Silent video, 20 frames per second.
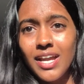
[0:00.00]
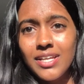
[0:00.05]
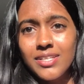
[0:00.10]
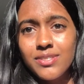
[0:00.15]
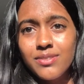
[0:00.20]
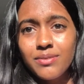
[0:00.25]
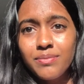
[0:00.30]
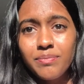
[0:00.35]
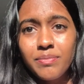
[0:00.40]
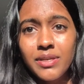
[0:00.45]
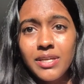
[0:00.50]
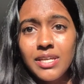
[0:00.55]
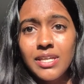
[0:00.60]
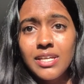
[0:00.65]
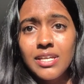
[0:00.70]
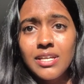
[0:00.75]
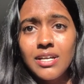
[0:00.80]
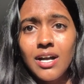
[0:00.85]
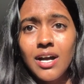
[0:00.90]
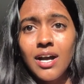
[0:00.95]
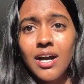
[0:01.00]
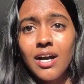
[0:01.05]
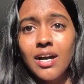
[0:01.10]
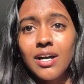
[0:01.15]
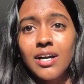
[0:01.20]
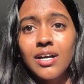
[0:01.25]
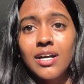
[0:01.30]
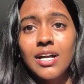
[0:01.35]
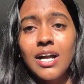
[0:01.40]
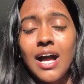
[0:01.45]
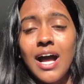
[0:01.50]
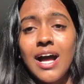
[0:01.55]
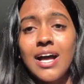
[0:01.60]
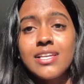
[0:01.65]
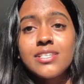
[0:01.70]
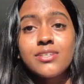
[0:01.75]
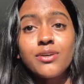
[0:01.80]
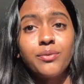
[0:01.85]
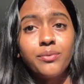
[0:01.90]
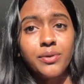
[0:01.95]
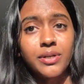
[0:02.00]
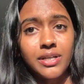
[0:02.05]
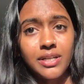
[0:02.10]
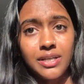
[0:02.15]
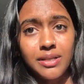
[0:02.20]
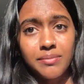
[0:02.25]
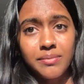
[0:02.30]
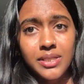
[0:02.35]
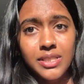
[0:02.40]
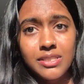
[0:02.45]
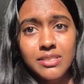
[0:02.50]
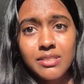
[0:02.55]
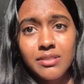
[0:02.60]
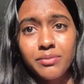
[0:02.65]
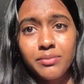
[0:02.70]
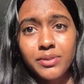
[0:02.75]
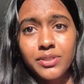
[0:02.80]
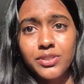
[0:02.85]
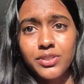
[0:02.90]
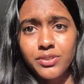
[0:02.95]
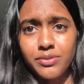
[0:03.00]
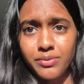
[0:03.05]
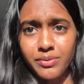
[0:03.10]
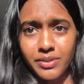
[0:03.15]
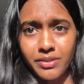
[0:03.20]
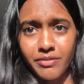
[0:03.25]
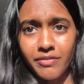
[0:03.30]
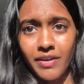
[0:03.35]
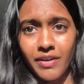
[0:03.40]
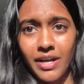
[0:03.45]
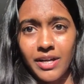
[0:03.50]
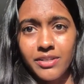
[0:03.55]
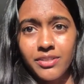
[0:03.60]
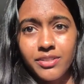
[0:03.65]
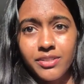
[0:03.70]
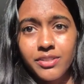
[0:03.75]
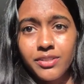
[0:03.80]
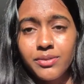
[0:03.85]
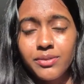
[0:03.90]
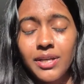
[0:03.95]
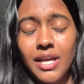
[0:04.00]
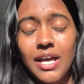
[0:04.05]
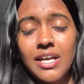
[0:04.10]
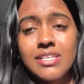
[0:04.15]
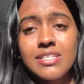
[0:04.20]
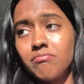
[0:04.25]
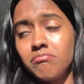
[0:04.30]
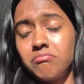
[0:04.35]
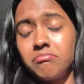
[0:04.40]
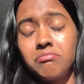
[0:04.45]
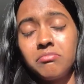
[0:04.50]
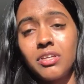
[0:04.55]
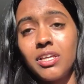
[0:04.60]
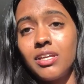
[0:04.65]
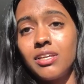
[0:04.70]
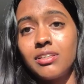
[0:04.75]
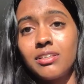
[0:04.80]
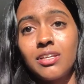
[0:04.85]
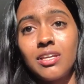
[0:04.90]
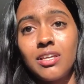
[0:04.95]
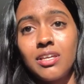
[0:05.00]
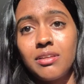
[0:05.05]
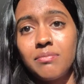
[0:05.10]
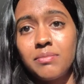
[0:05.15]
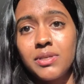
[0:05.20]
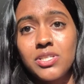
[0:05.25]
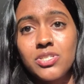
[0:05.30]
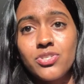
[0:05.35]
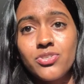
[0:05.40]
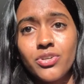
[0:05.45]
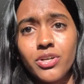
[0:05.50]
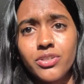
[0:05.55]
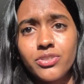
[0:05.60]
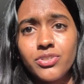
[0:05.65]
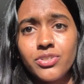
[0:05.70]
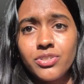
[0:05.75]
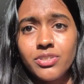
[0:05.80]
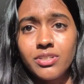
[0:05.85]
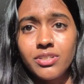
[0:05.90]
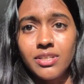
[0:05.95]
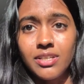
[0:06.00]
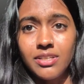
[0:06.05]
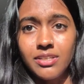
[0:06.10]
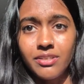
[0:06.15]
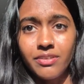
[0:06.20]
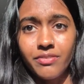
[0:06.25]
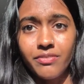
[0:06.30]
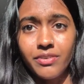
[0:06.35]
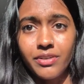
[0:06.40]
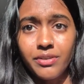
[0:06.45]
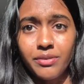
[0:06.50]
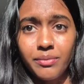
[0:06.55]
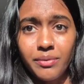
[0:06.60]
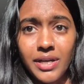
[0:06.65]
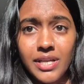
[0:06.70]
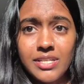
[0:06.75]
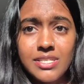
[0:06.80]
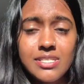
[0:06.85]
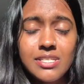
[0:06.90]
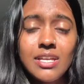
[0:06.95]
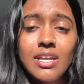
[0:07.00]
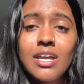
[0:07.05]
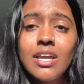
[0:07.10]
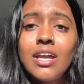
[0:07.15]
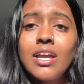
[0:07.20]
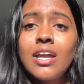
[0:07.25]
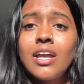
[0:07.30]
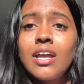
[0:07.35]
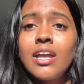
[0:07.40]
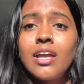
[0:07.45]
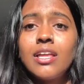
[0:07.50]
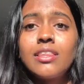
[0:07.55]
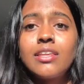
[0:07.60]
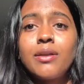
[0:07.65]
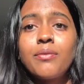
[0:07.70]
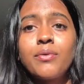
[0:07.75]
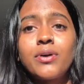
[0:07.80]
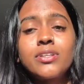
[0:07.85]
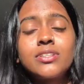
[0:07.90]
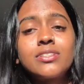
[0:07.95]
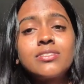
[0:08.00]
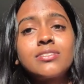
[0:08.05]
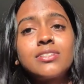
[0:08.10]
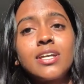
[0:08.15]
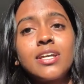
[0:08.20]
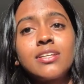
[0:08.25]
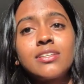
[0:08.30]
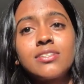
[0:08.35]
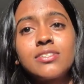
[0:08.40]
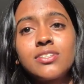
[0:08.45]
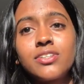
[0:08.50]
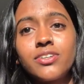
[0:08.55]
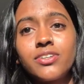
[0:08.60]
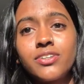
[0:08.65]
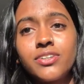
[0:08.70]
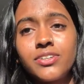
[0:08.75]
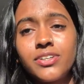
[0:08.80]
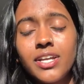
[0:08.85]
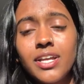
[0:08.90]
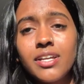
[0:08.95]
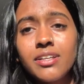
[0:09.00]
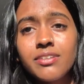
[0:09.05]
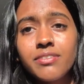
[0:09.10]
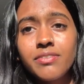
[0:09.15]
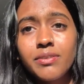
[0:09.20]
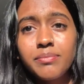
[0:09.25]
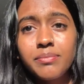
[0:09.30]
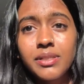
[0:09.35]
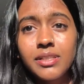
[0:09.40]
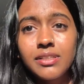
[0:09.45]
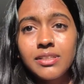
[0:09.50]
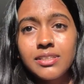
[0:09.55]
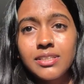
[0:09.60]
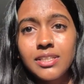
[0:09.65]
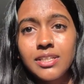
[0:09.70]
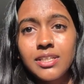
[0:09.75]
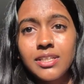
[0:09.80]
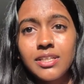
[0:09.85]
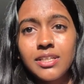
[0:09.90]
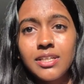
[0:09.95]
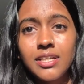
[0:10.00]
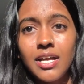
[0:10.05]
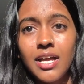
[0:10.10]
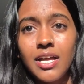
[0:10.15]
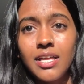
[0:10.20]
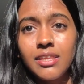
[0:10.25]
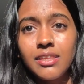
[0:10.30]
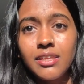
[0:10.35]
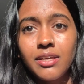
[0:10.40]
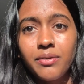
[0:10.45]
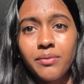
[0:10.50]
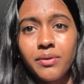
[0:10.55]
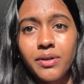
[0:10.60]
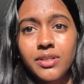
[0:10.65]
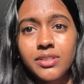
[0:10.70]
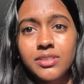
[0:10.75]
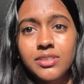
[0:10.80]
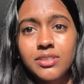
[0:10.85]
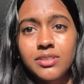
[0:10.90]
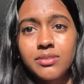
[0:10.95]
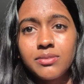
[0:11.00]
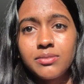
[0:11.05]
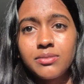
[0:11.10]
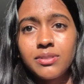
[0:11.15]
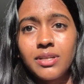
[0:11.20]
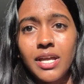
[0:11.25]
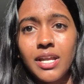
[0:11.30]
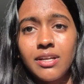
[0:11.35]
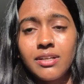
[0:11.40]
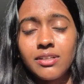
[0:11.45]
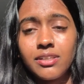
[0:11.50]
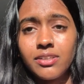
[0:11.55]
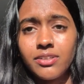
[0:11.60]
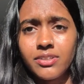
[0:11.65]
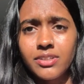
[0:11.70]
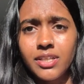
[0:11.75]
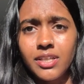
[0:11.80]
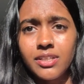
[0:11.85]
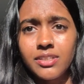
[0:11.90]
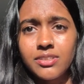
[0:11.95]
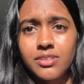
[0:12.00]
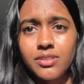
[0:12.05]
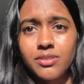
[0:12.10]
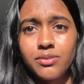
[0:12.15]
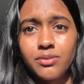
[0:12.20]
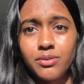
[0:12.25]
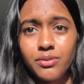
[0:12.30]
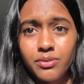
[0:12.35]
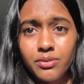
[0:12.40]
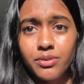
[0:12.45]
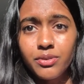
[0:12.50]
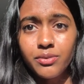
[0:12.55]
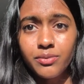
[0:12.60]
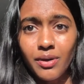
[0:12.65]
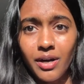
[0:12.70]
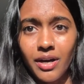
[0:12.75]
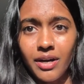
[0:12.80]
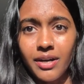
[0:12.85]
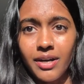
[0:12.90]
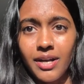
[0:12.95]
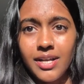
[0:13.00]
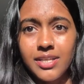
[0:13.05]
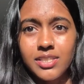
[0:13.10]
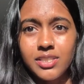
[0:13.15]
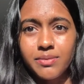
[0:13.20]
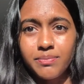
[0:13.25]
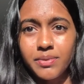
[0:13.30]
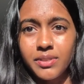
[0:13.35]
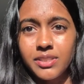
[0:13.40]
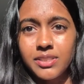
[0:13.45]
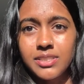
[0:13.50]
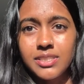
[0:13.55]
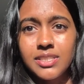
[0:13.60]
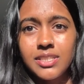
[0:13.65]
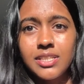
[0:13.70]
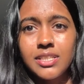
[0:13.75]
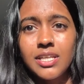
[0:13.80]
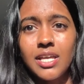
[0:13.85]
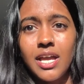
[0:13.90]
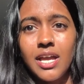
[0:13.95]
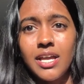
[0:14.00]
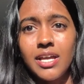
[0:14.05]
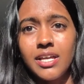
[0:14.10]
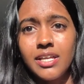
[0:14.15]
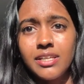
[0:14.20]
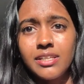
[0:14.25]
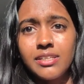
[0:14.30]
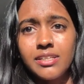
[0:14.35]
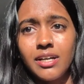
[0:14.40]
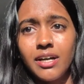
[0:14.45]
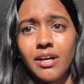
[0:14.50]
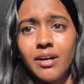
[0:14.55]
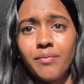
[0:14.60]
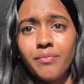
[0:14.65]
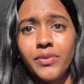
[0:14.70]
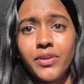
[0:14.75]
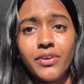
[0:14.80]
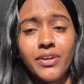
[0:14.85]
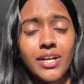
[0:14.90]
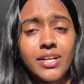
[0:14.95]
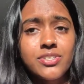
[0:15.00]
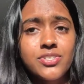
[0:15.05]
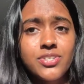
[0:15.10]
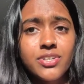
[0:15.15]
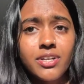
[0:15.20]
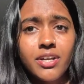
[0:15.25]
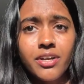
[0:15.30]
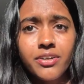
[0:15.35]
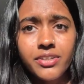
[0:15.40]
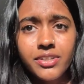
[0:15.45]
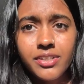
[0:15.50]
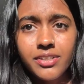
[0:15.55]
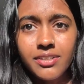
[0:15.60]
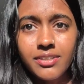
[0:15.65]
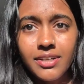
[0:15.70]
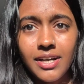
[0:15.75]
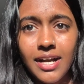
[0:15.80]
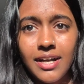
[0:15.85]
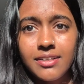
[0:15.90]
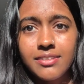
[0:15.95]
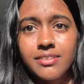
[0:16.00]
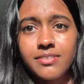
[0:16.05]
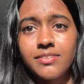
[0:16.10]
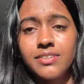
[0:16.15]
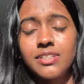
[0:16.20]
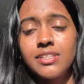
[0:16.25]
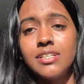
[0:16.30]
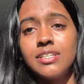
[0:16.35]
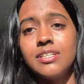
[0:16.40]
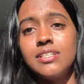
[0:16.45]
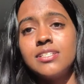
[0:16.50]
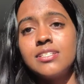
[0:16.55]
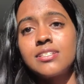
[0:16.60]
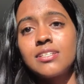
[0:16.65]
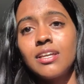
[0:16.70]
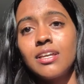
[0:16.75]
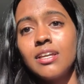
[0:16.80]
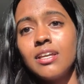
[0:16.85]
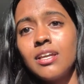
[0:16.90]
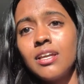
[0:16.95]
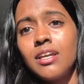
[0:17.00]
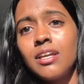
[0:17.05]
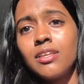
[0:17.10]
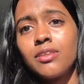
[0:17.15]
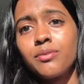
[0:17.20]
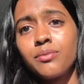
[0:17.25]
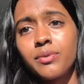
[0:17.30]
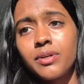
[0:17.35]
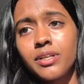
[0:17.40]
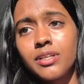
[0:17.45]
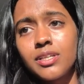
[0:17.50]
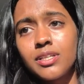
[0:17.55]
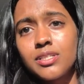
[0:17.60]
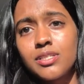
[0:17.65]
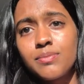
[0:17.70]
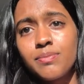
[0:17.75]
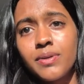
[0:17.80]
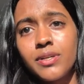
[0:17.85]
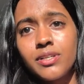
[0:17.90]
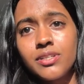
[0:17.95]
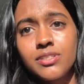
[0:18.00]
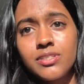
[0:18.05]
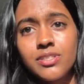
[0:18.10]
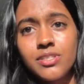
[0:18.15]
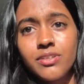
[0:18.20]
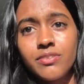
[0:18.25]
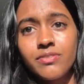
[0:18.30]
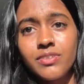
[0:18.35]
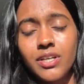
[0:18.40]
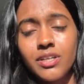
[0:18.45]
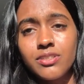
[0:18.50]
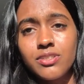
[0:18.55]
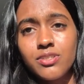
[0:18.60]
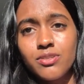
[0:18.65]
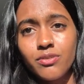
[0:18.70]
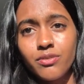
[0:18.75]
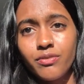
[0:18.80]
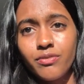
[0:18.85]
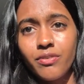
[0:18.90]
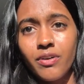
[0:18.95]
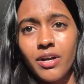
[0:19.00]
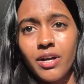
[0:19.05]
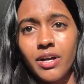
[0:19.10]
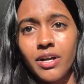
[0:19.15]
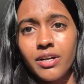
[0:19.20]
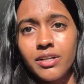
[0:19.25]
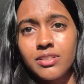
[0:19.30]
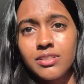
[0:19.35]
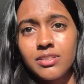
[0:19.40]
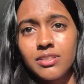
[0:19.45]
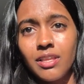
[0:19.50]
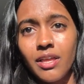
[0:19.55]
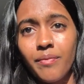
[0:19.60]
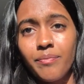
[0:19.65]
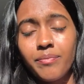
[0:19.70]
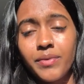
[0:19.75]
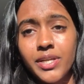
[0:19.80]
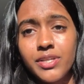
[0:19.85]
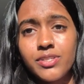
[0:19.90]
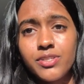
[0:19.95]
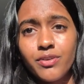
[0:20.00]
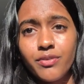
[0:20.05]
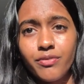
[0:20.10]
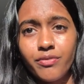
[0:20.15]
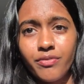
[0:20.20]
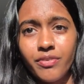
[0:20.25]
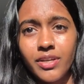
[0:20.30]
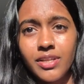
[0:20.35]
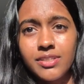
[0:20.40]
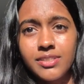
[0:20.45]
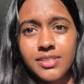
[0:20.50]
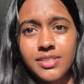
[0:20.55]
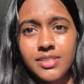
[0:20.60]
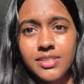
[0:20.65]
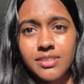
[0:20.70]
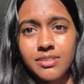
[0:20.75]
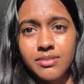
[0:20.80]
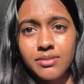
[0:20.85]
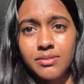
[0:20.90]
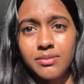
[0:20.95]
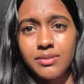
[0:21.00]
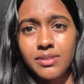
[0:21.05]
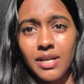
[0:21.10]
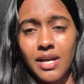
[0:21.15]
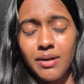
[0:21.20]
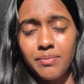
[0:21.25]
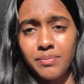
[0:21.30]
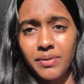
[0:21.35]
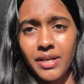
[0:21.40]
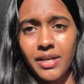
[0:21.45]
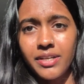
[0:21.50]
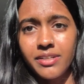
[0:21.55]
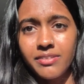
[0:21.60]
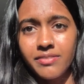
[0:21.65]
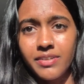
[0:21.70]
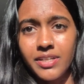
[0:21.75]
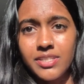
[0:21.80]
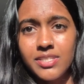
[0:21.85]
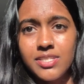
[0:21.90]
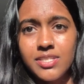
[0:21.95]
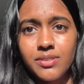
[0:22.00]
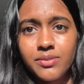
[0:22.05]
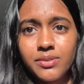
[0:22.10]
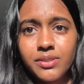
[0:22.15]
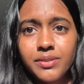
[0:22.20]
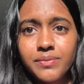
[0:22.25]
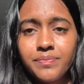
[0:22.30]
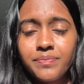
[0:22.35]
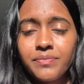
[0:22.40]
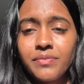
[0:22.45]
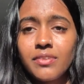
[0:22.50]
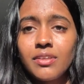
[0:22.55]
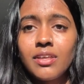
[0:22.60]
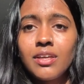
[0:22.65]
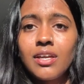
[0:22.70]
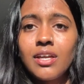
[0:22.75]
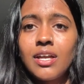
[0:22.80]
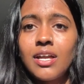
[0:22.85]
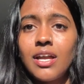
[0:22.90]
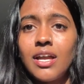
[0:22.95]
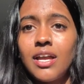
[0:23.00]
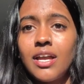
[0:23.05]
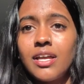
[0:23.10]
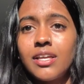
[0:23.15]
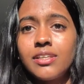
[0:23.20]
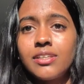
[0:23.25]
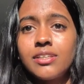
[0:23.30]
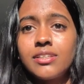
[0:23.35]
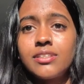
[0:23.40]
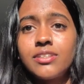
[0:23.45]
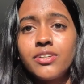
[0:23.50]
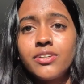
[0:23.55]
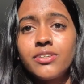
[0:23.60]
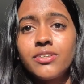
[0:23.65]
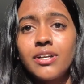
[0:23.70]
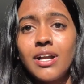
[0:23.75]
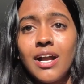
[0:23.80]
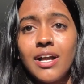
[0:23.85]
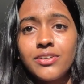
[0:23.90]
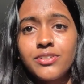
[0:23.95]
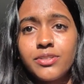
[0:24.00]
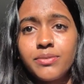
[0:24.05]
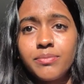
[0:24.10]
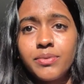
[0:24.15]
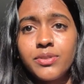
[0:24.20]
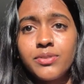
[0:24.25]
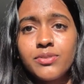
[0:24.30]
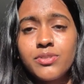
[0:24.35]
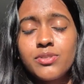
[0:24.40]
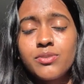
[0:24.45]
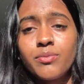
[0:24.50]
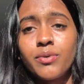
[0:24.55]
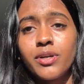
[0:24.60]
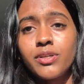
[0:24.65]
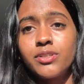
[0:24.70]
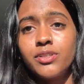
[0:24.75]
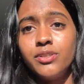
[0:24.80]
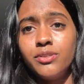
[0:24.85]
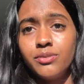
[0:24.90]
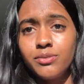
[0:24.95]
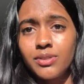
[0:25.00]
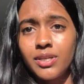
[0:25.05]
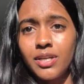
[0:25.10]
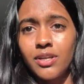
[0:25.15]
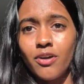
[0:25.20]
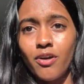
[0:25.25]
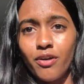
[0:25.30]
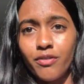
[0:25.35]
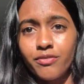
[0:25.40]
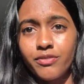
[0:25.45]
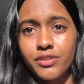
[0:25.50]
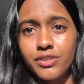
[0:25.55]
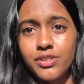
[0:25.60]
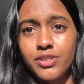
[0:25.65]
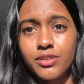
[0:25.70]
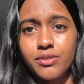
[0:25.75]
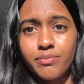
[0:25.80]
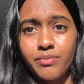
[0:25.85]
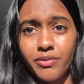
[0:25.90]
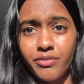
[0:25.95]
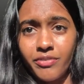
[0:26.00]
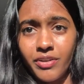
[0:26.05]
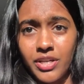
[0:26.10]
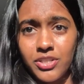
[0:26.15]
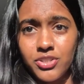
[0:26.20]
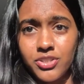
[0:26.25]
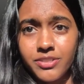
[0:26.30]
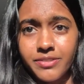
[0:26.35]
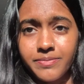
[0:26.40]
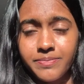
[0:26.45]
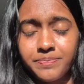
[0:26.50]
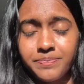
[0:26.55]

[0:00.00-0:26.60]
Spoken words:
SOP has a word limit, which you would find on UCAS. It can be structured in different ways. They want to test your creative ability, and they want to get a look into who you are as a person and your extracurricular activities, the work experience you've done so far that makes you fit to apply to vet school, and your attributes, what you can offer to the profession.